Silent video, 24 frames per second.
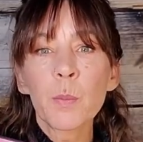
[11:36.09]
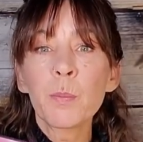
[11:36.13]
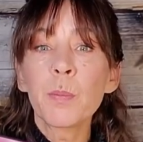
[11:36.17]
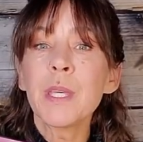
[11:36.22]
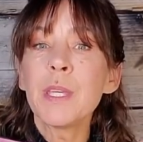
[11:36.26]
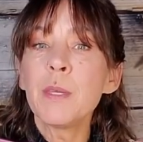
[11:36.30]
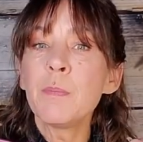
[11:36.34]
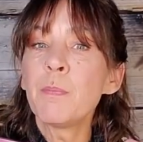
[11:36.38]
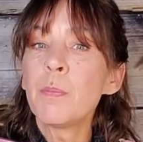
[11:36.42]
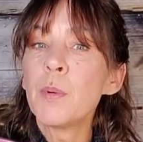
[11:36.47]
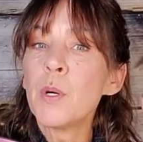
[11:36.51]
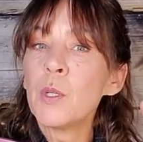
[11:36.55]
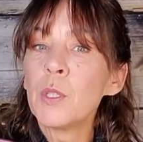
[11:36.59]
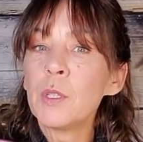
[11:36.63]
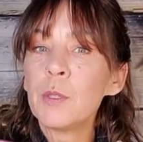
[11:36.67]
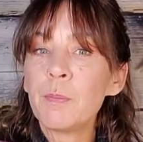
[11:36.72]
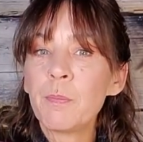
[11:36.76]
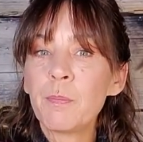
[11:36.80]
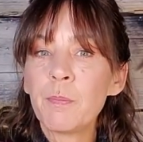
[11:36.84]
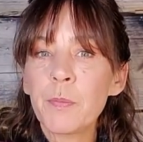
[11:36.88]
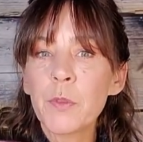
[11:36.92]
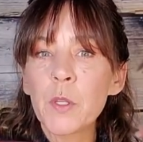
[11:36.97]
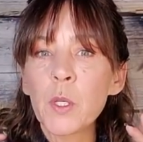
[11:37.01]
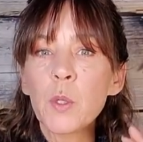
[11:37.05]
people
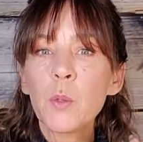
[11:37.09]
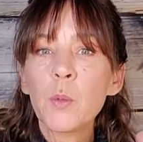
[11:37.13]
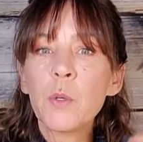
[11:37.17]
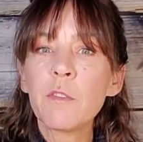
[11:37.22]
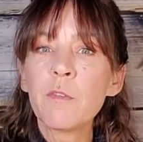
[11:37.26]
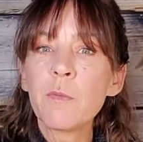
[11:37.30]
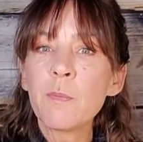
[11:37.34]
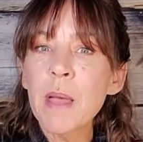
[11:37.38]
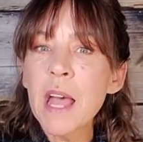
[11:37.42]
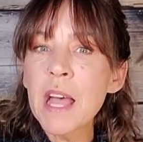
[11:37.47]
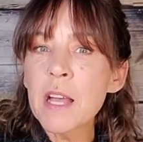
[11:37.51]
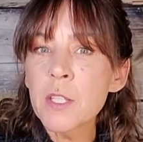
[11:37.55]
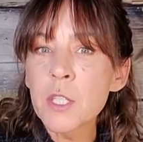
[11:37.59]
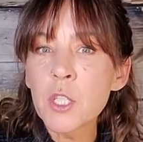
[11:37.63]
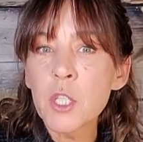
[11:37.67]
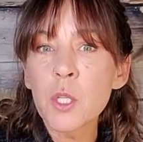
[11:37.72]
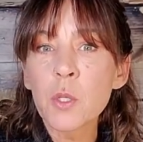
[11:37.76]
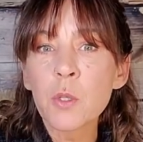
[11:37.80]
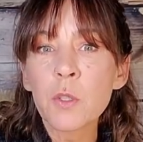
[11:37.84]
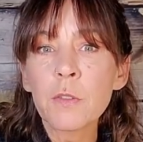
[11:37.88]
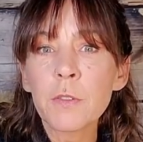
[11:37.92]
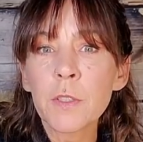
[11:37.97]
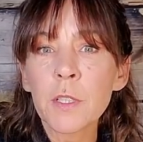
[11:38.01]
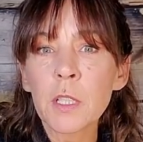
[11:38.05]
who have passed
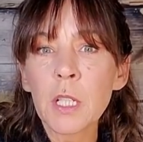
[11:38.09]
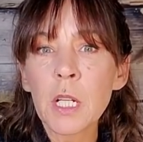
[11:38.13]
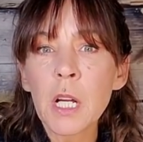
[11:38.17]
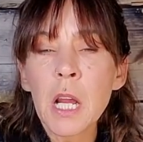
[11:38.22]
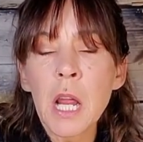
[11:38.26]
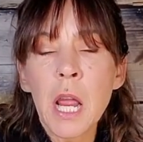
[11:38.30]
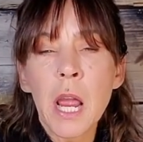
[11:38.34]
over,